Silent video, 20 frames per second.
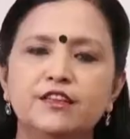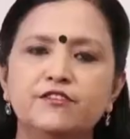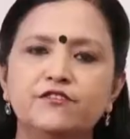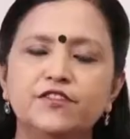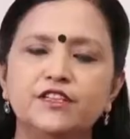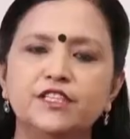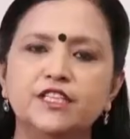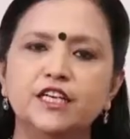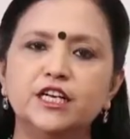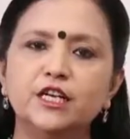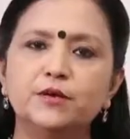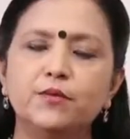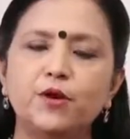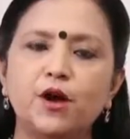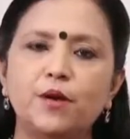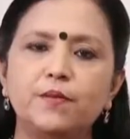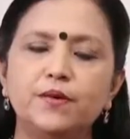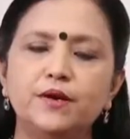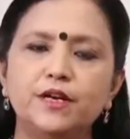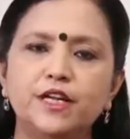The physical
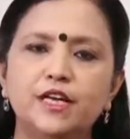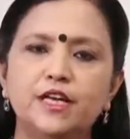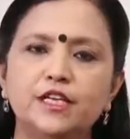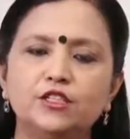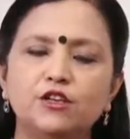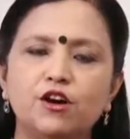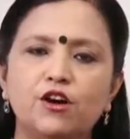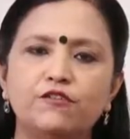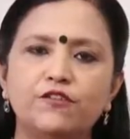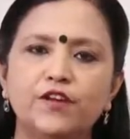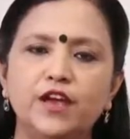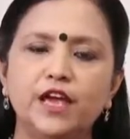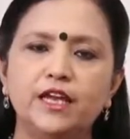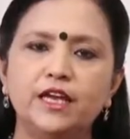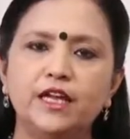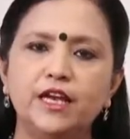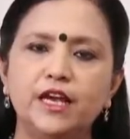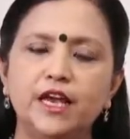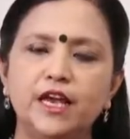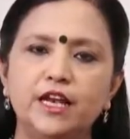properties of
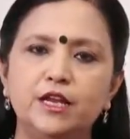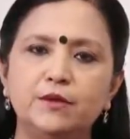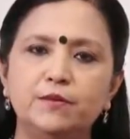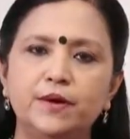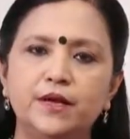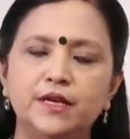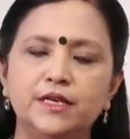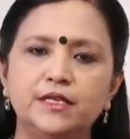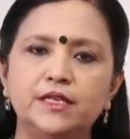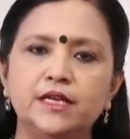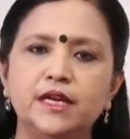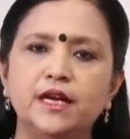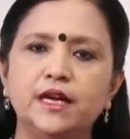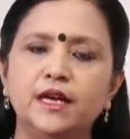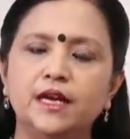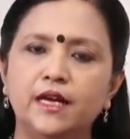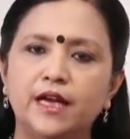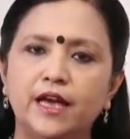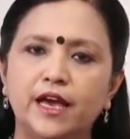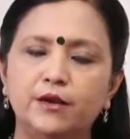any element
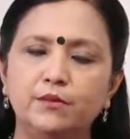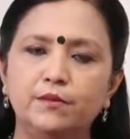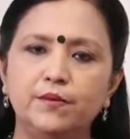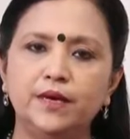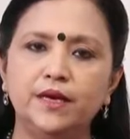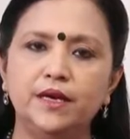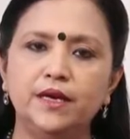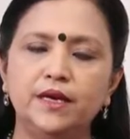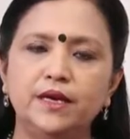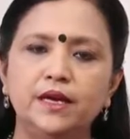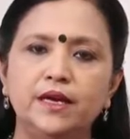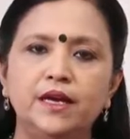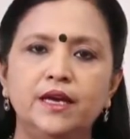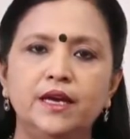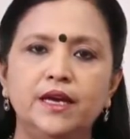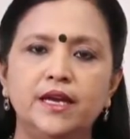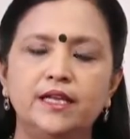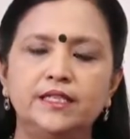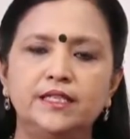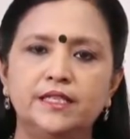can be
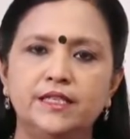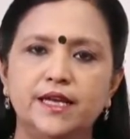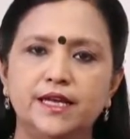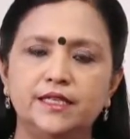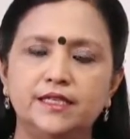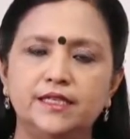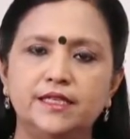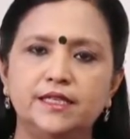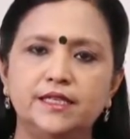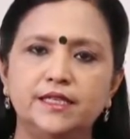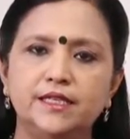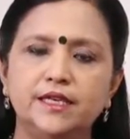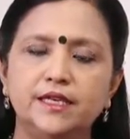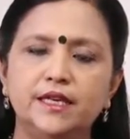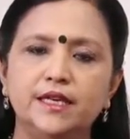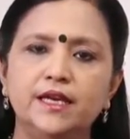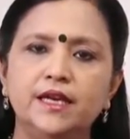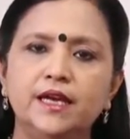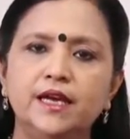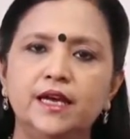its
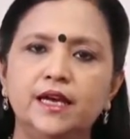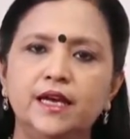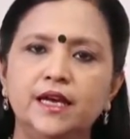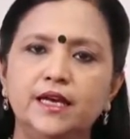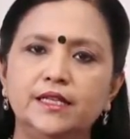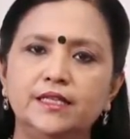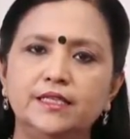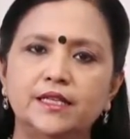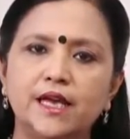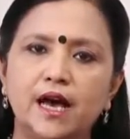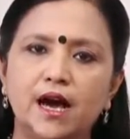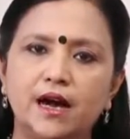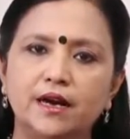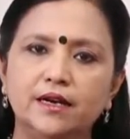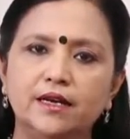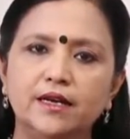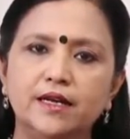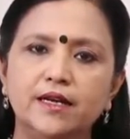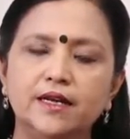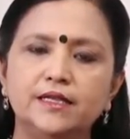density, its
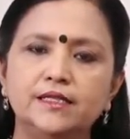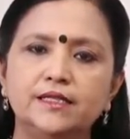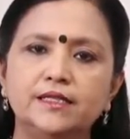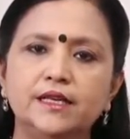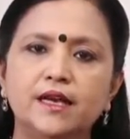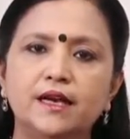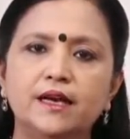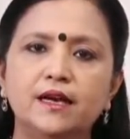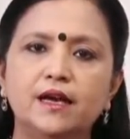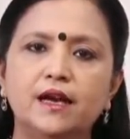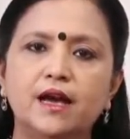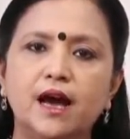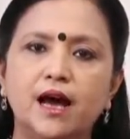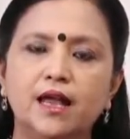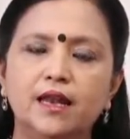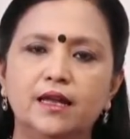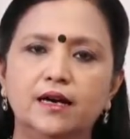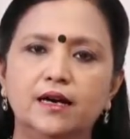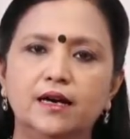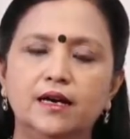hardness,
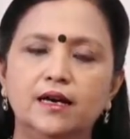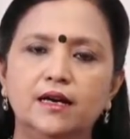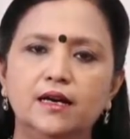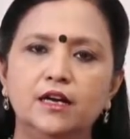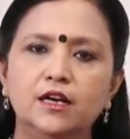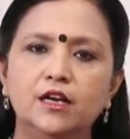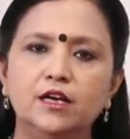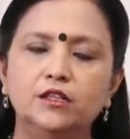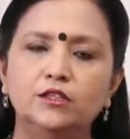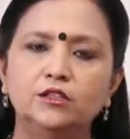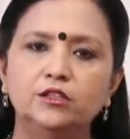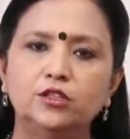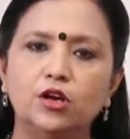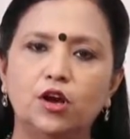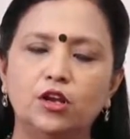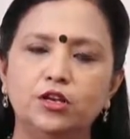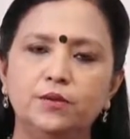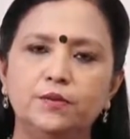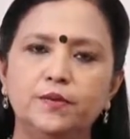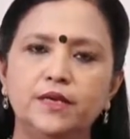color,
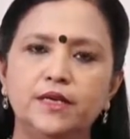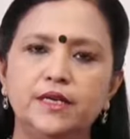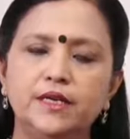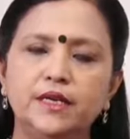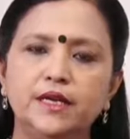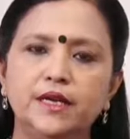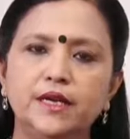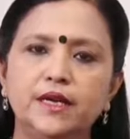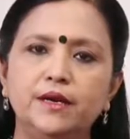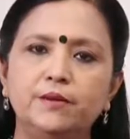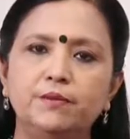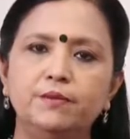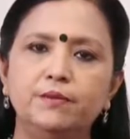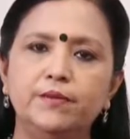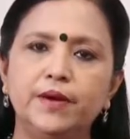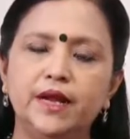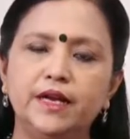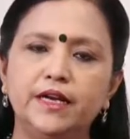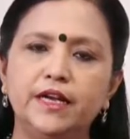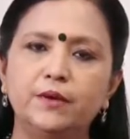solubility,
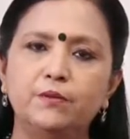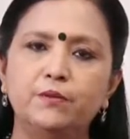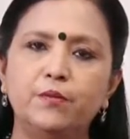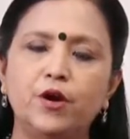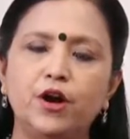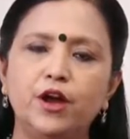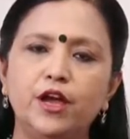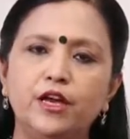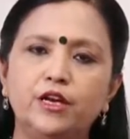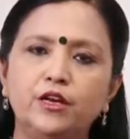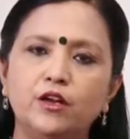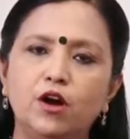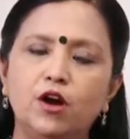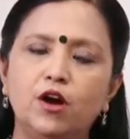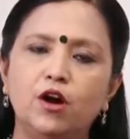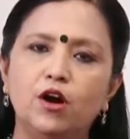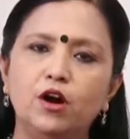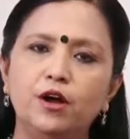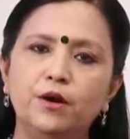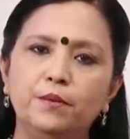melting point
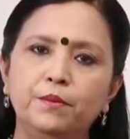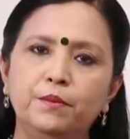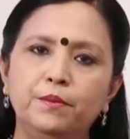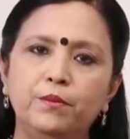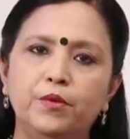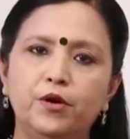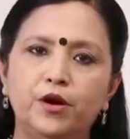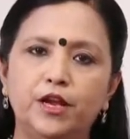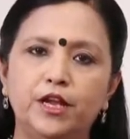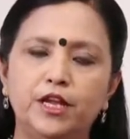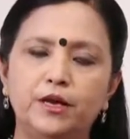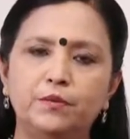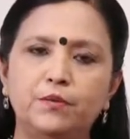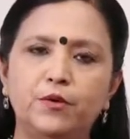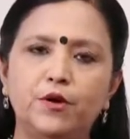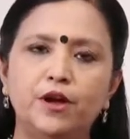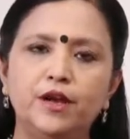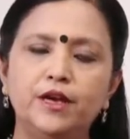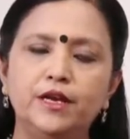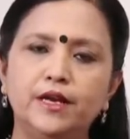or boiling
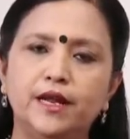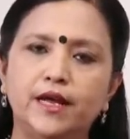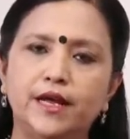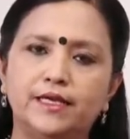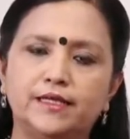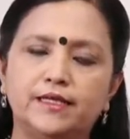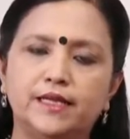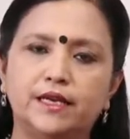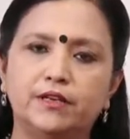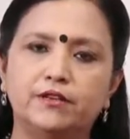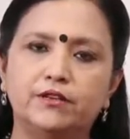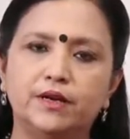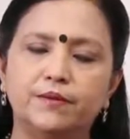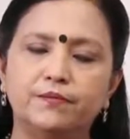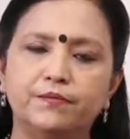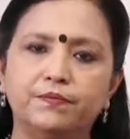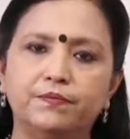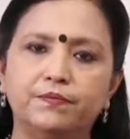point, etc.